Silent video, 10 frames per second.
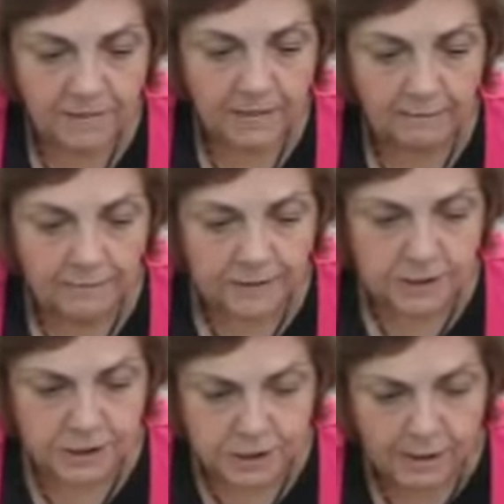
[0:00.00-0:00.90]
that would
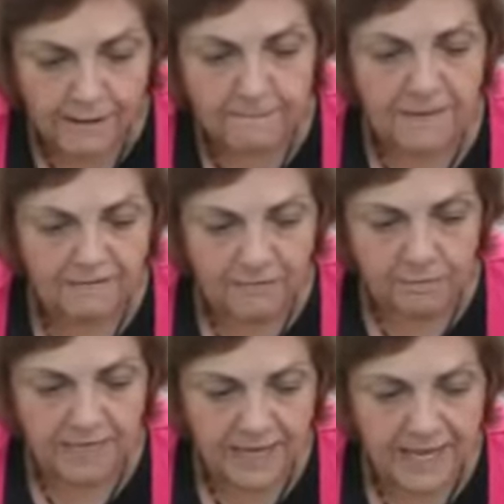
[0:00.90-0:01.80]
stop me
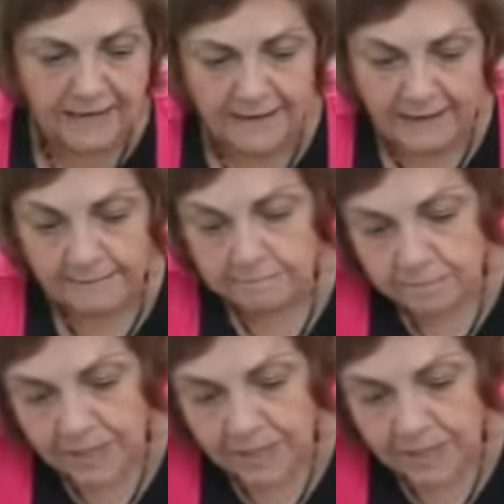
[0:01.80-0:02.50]
from gagging.